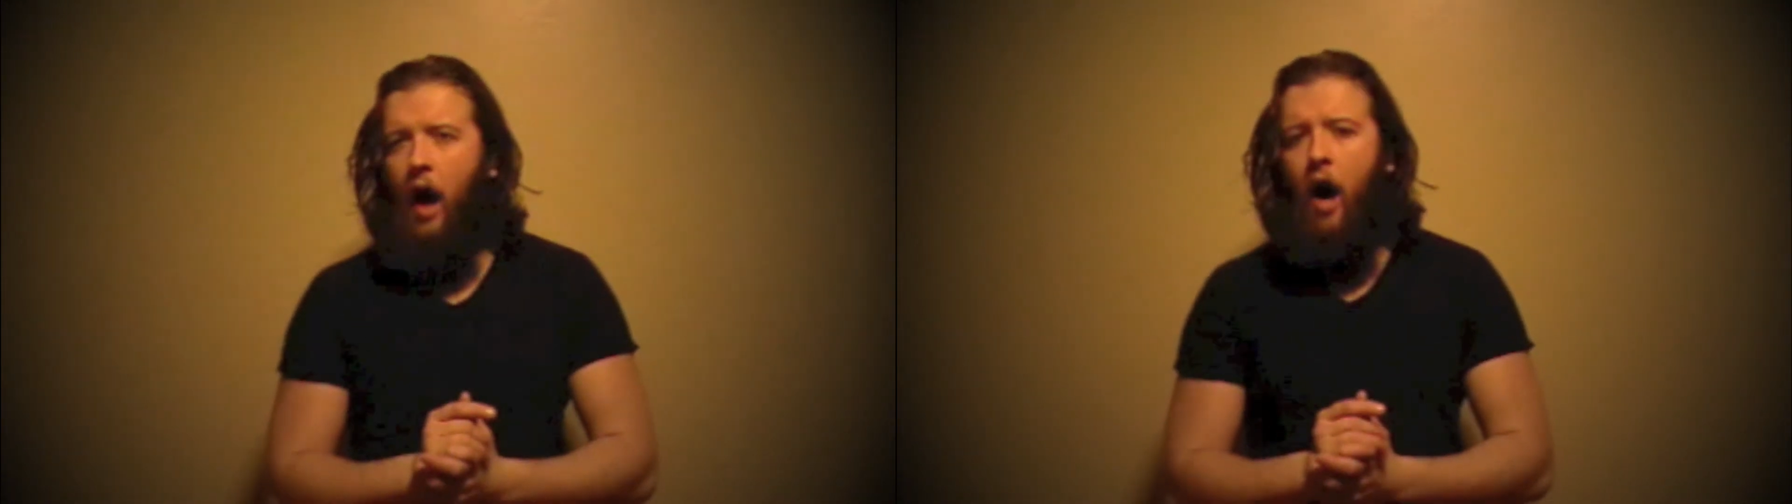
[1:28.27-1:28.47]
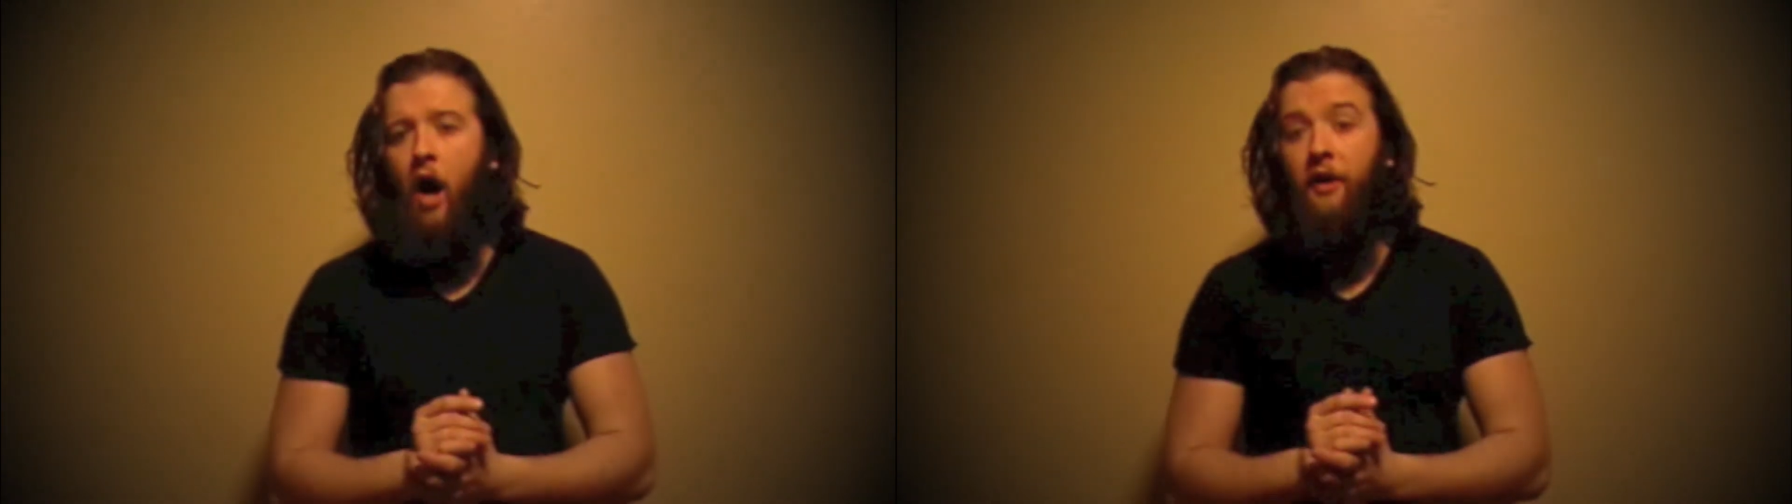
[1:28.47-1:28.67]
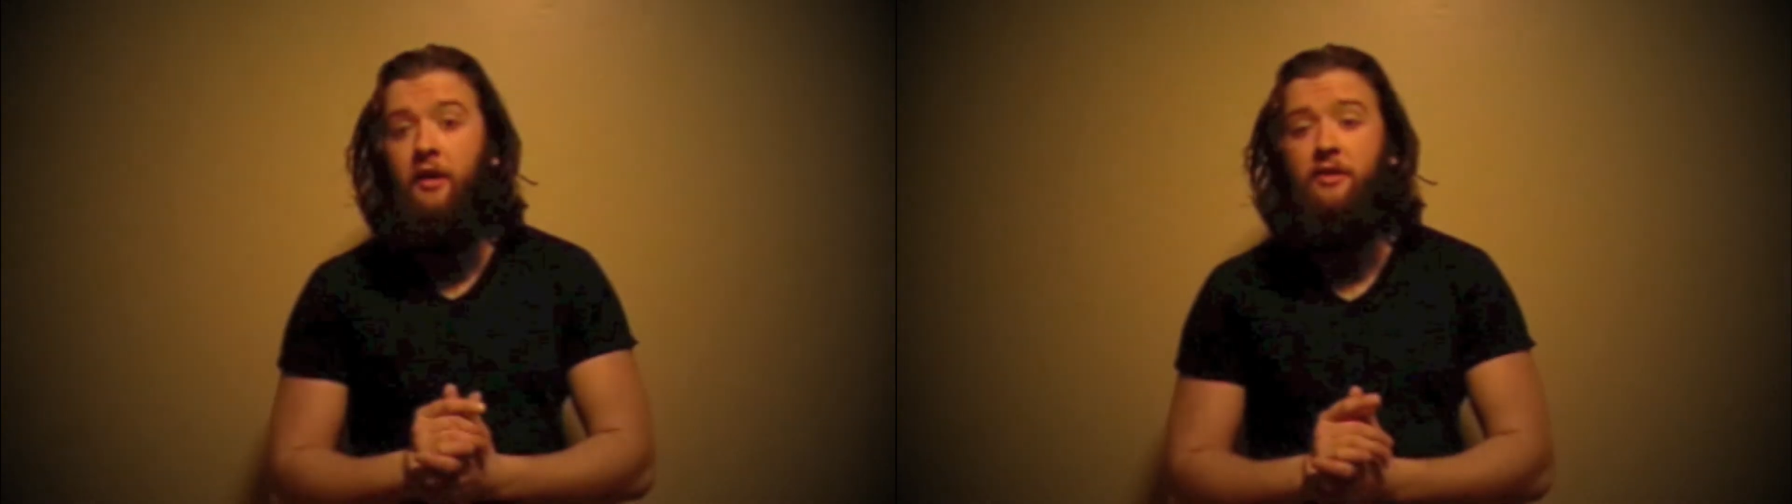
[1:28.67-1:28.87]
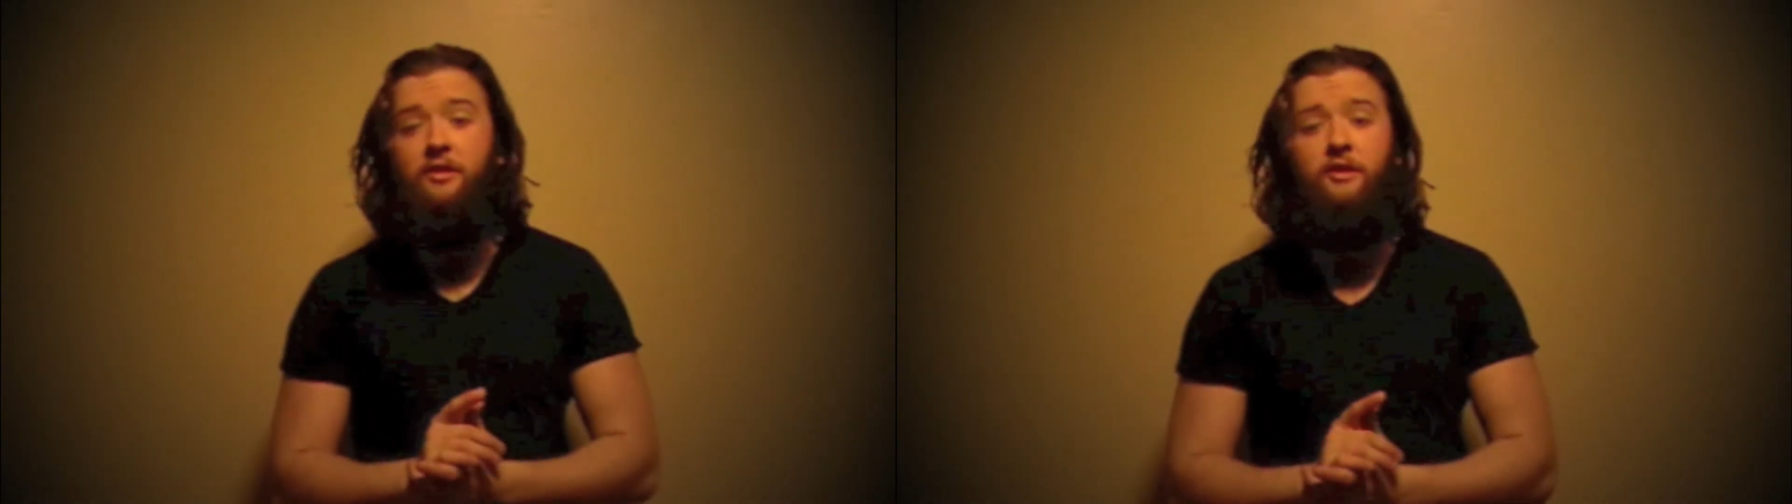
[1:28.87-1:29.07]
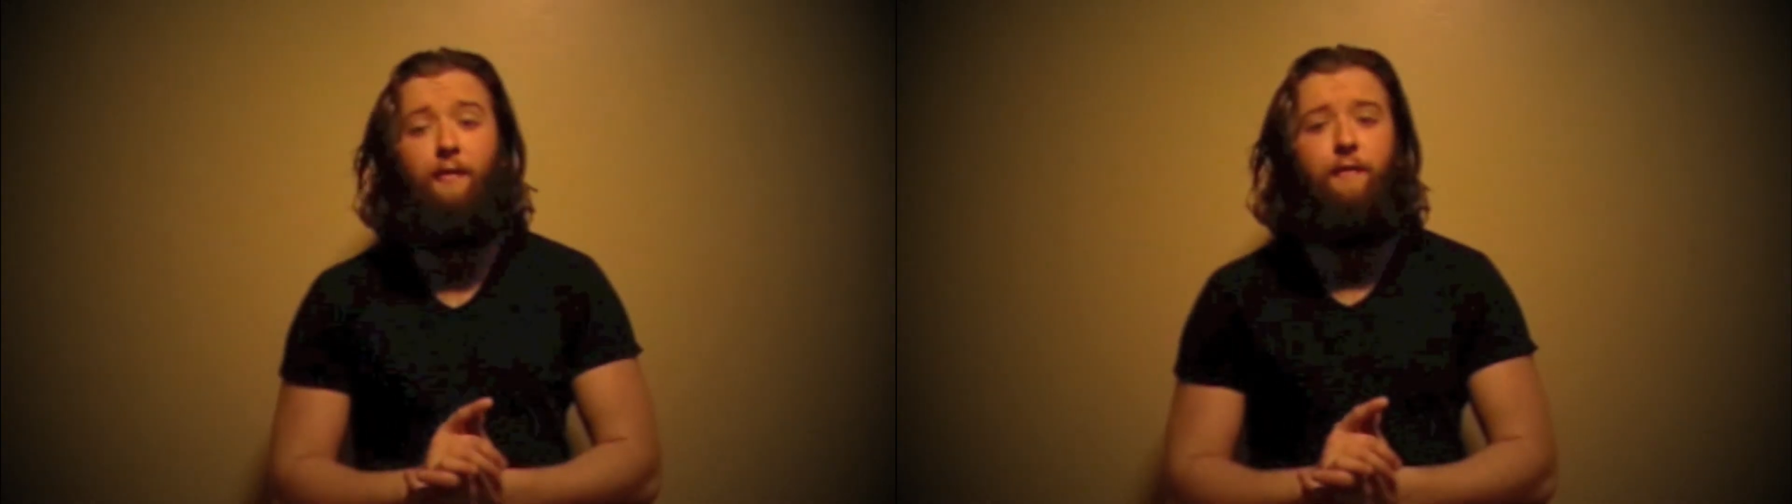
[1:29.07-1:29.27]

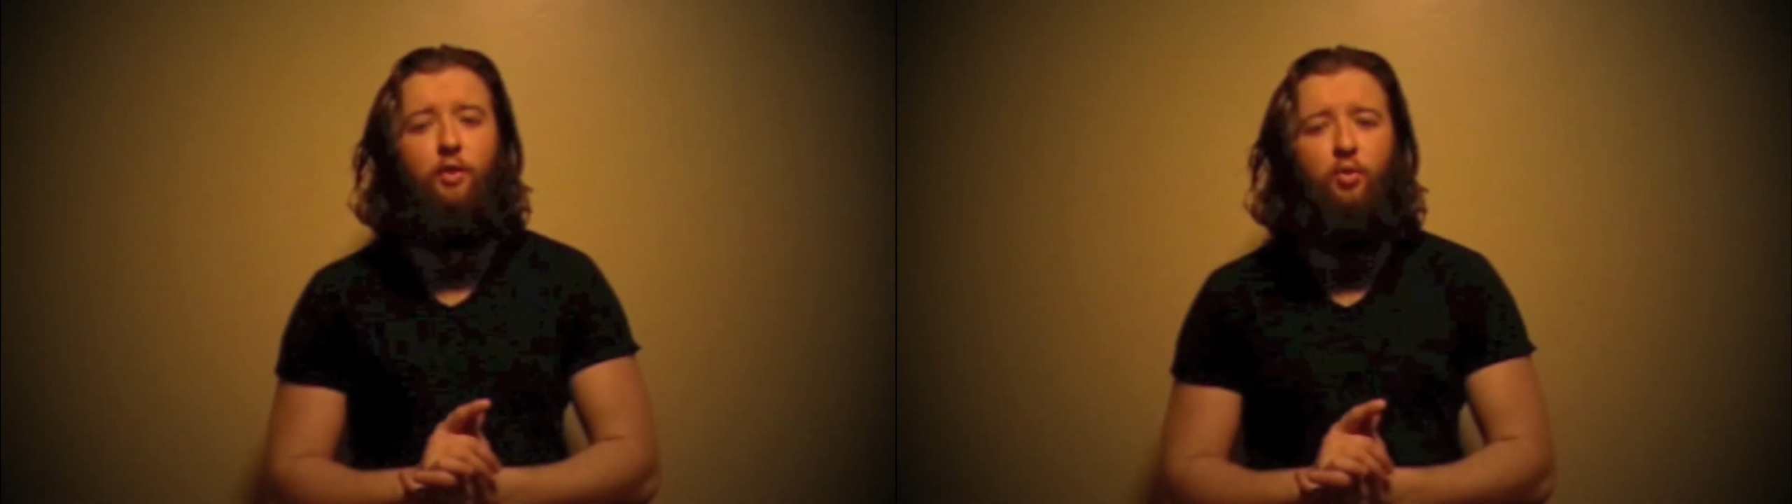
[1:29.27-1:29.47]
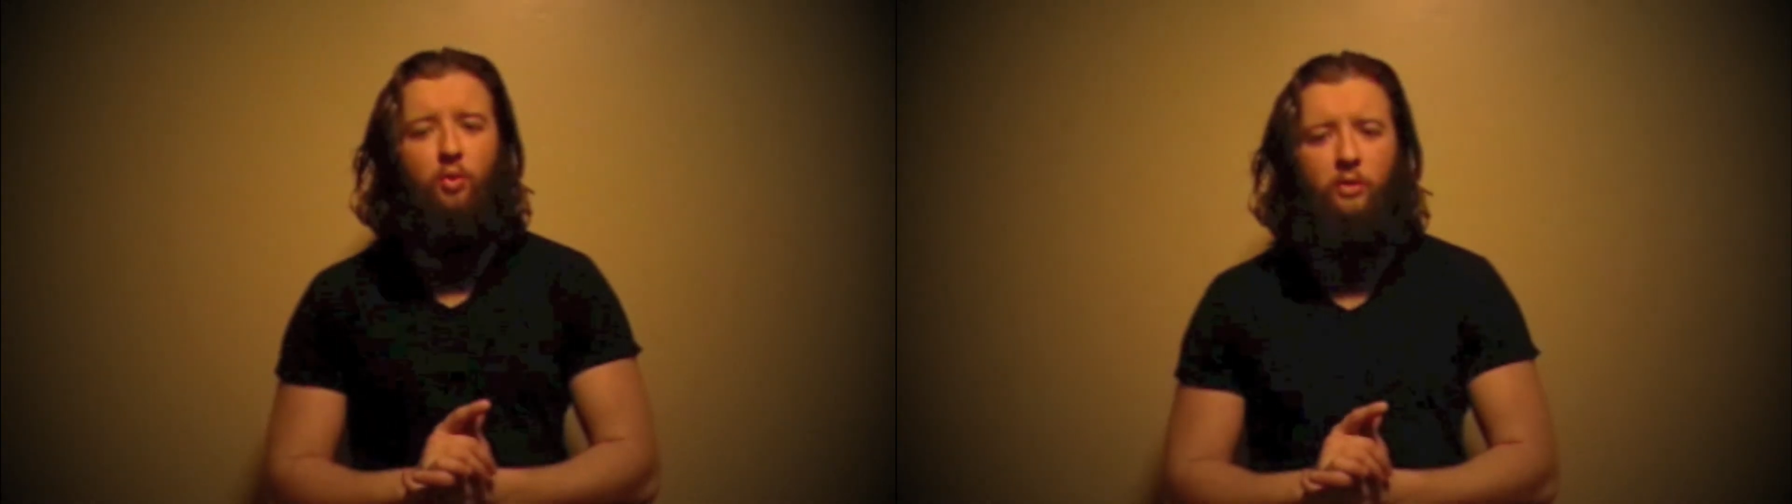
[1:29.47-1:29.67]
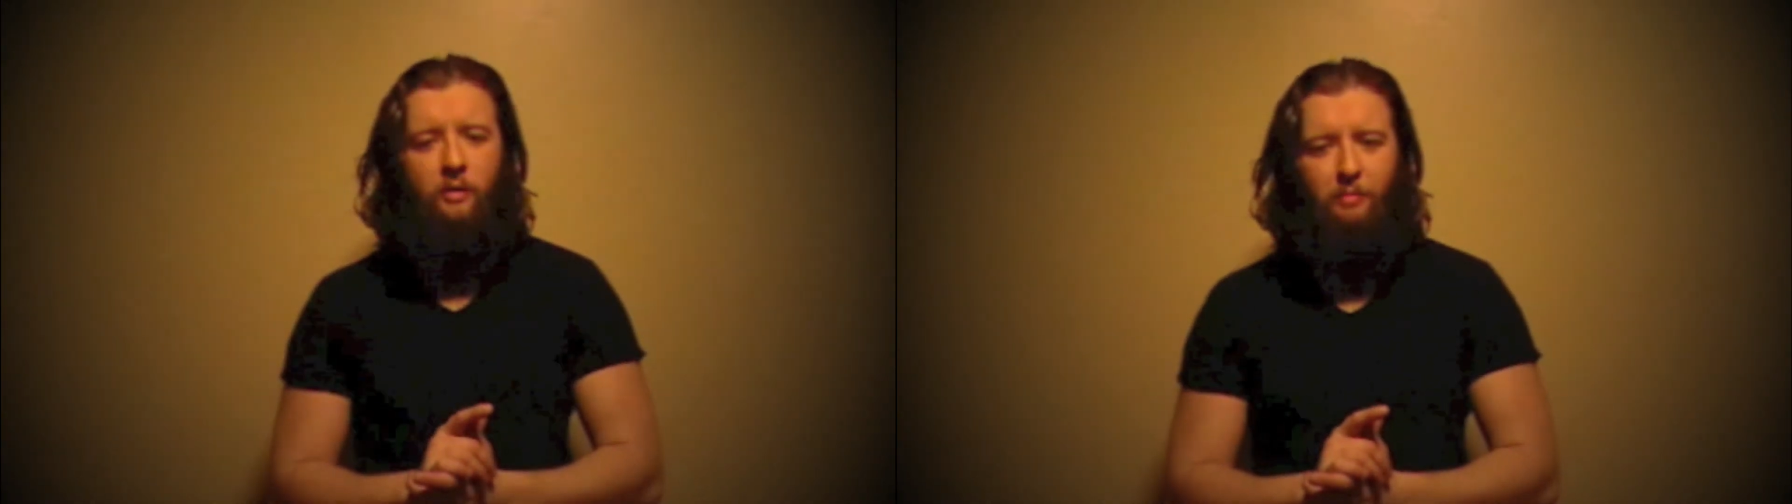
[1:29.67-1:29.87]
honest fool